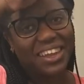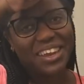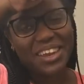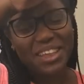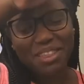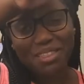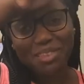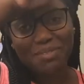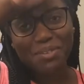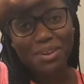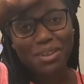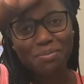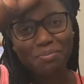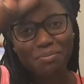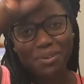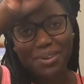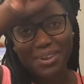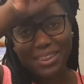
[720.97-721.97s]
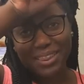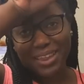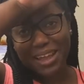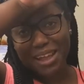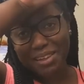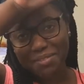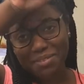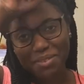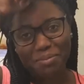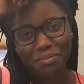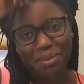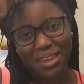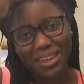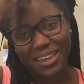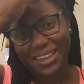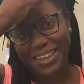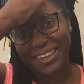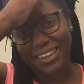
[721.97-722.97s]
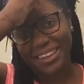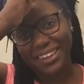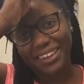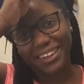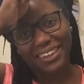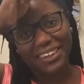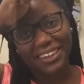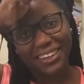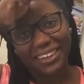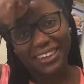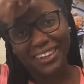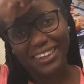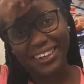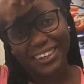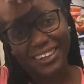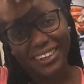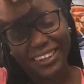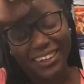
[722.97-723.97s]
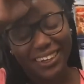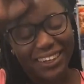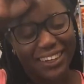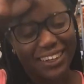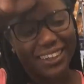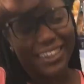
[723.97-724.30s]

least one person has to make it. I'll make it,